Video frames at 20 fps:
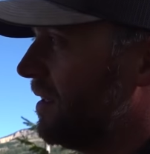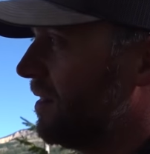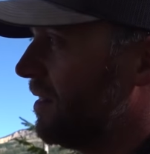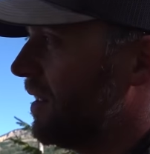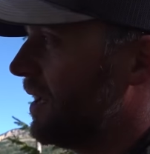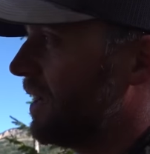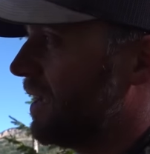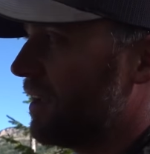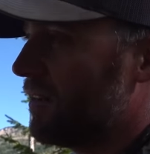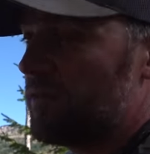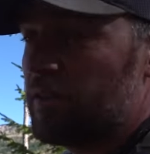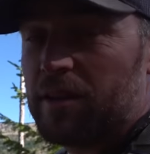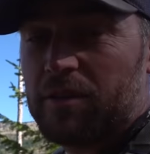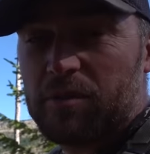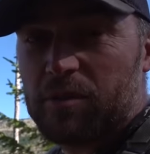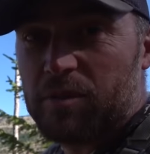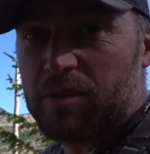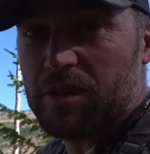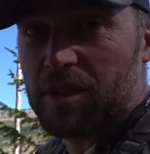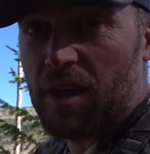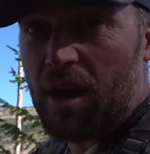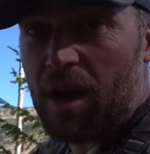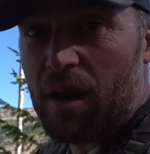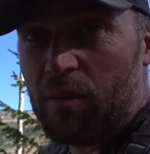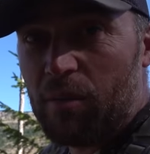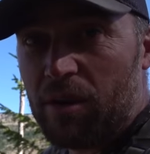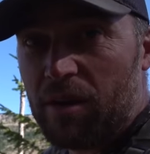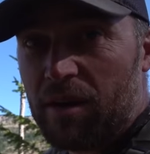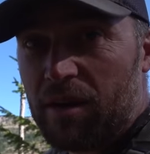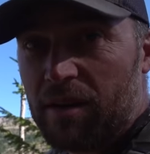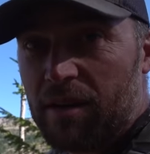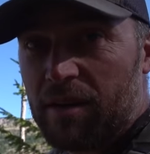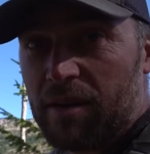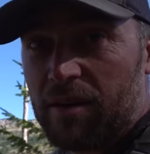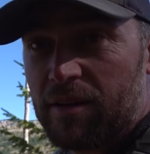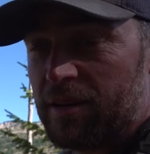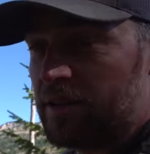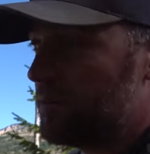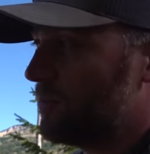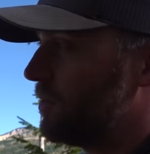Like if this was a gobbler,
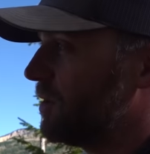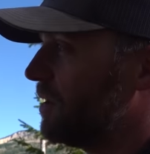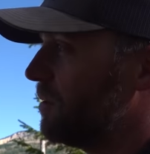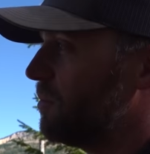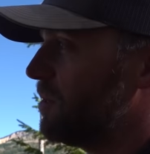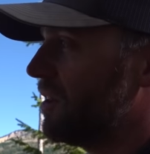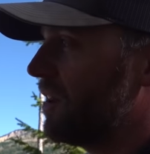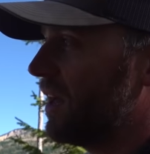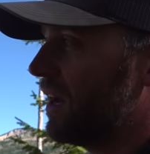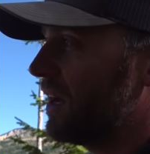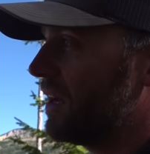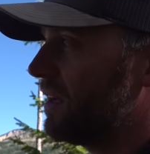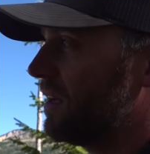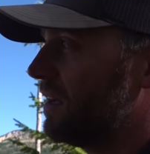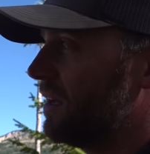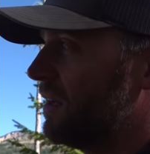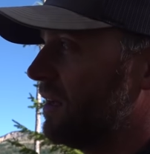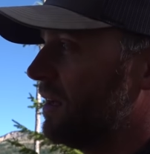would he be like,